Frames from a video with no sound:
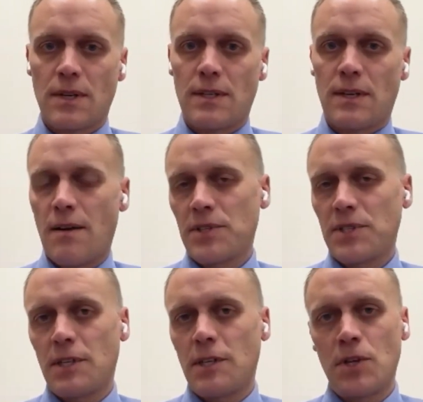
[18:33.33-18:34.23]
And then
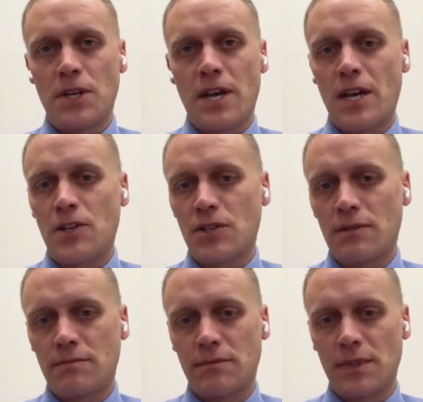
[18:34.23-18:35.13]
obviously
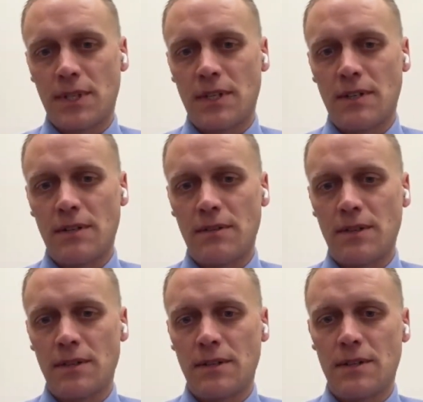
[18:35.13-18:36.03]
communication
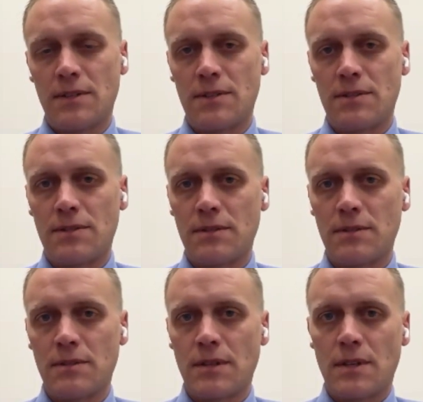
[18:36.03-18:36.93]
is
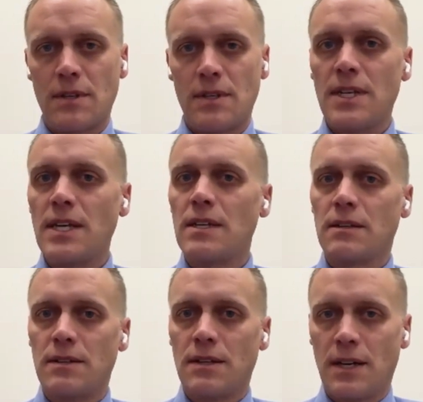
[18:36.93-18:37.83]

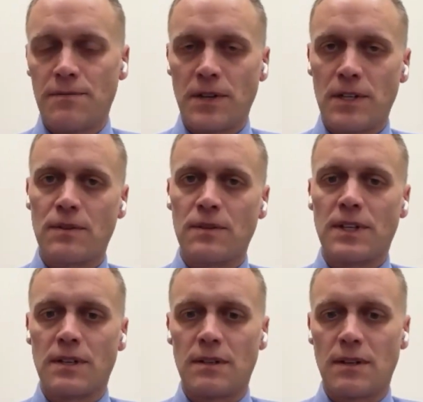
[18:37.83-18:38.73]
needed
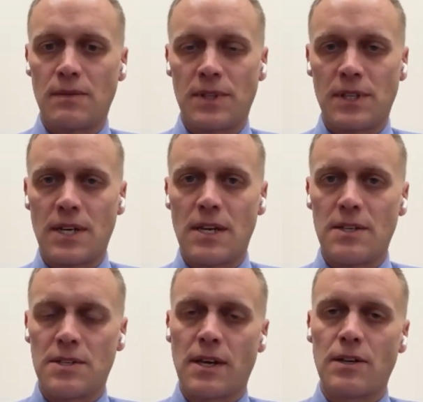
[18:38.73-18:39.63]
frequently with the
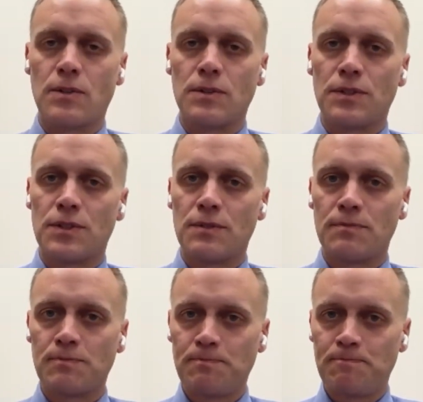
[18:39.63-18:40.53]
key stakeholders.
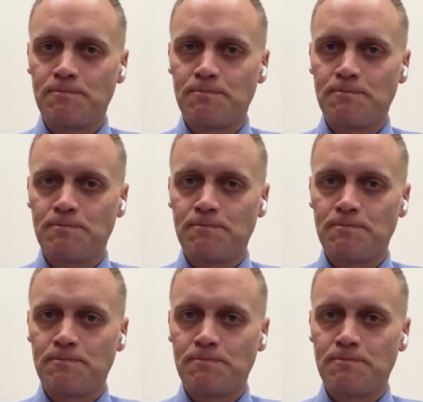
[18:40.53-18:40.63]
